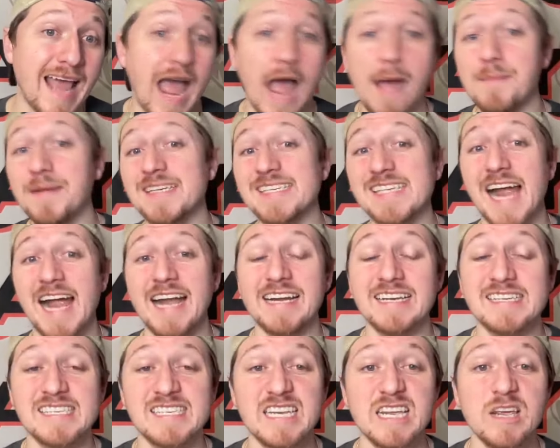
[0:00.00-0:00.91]
I'm excited to
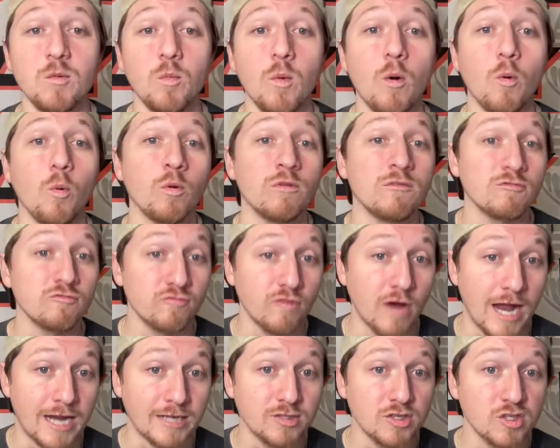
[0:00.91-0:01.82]
see what Will
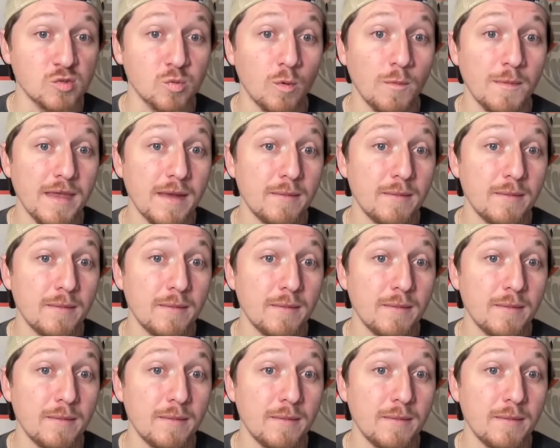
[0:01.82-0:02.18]
Rogers will be